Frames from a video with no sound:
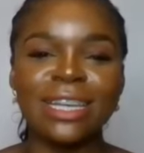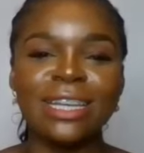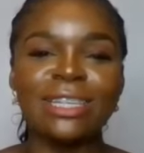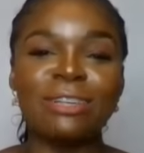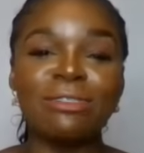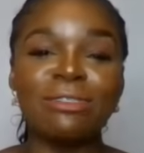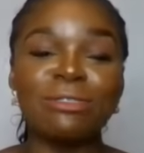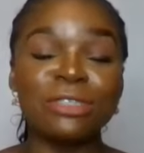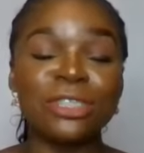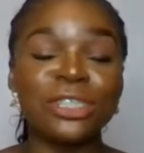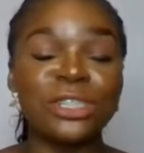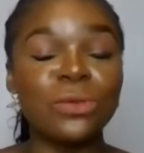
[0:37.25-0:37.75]

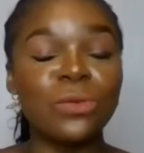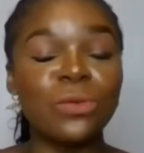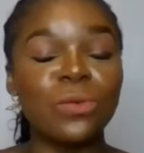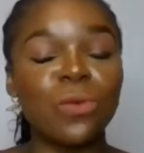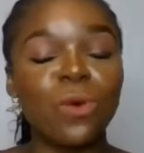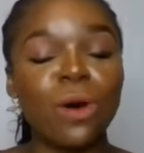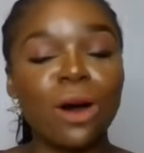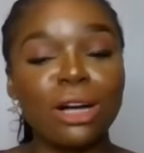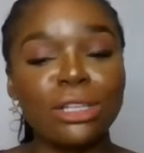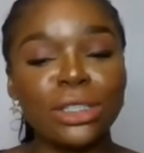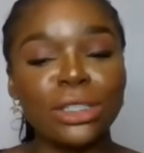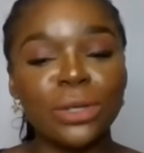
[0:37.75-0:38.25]
Now she
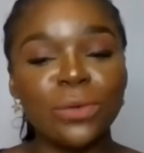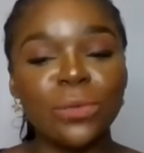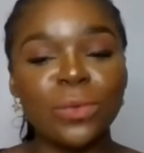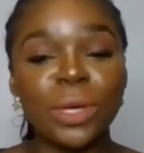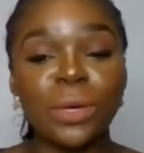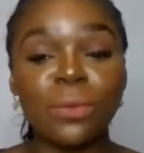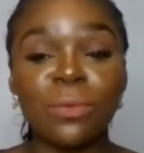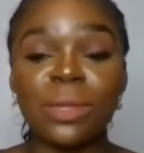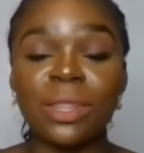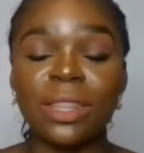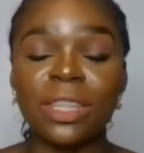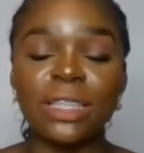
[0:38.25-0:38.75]
walked
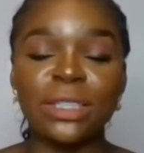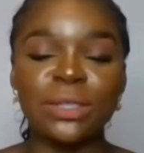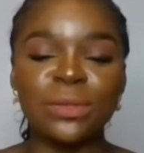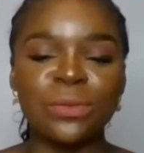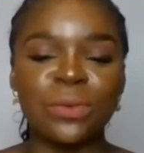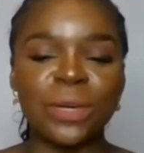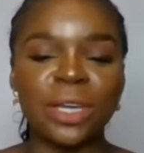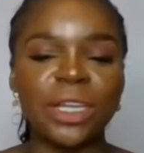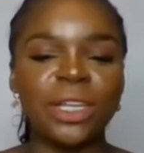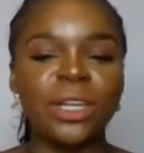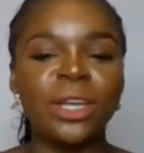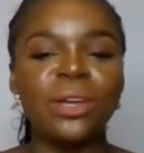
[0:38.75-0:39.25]
away with this
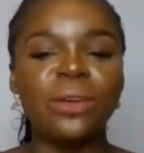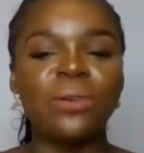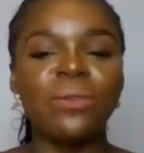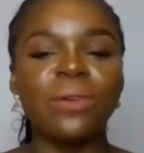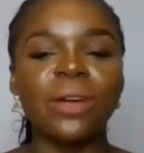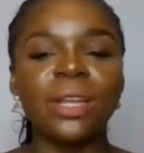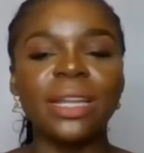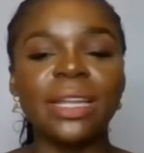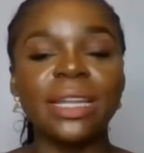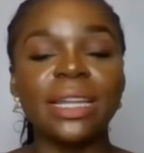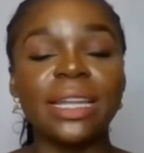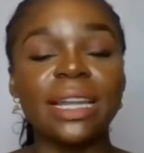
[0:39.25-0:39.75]
win,
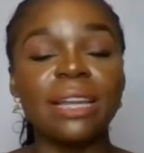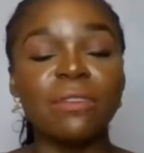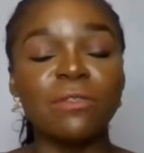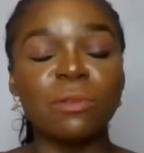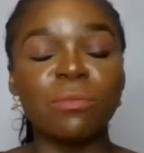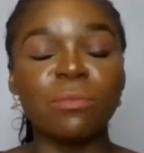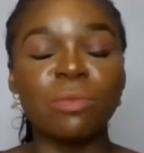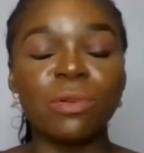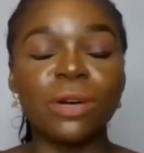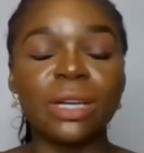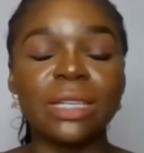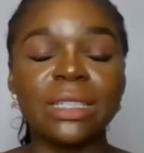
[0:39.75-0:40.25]
running
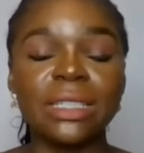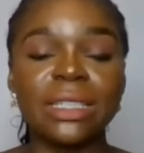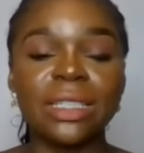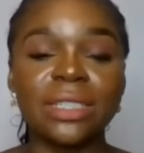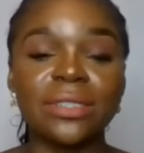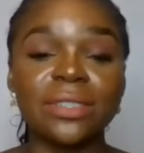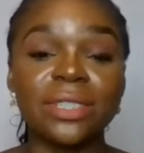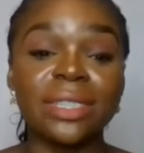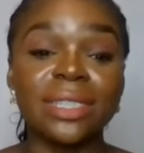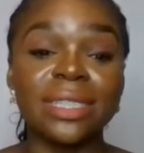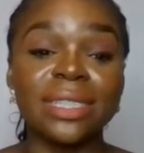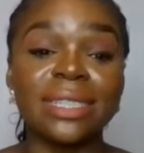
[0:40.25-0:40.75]

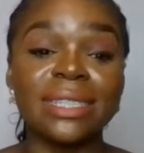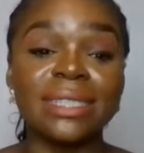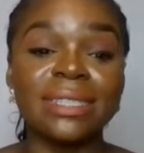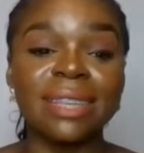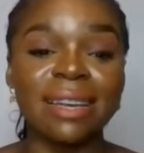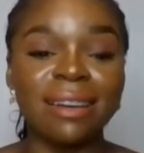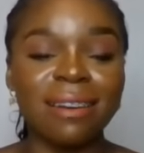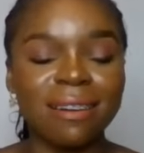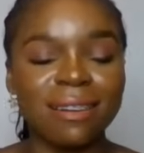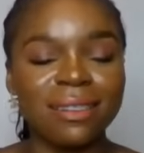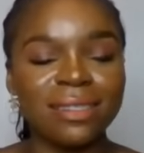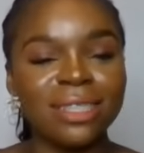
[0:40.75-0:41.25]
11.06
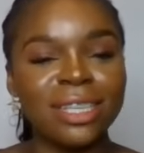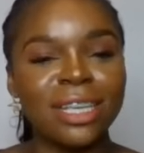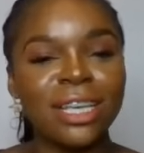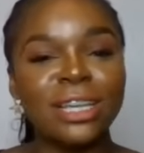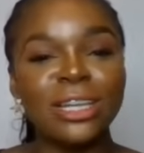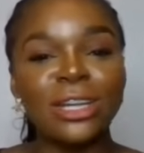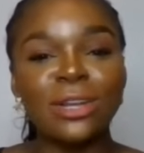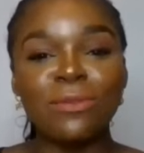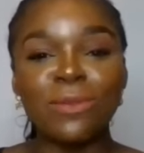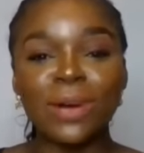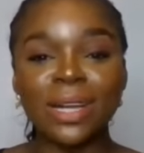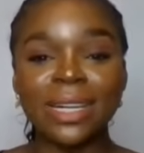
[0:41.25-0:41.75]
seconds.
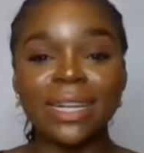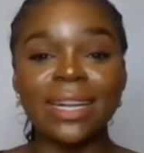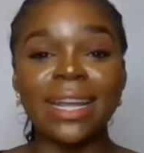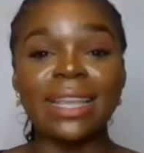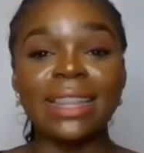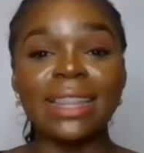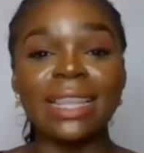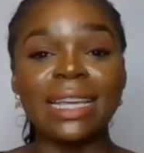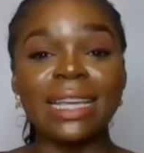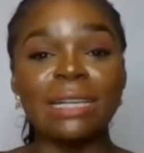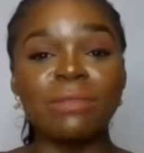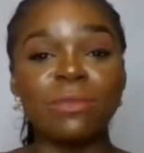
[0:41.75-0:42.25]
Now, what did I
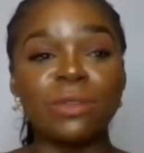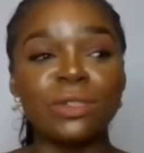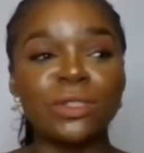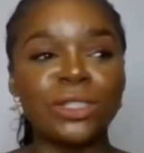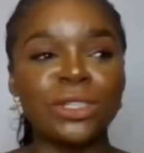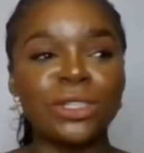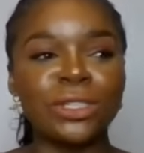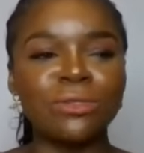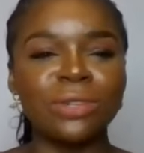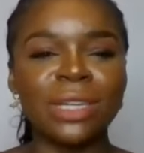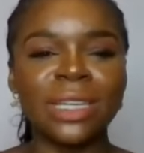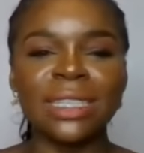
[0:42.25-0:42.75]
think about
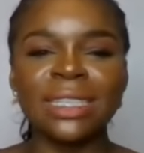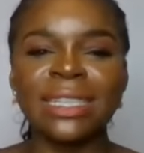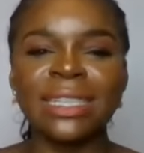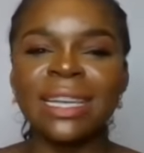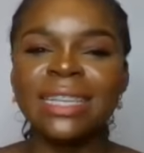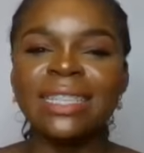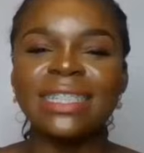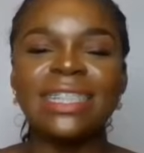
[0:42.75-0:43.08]
her race?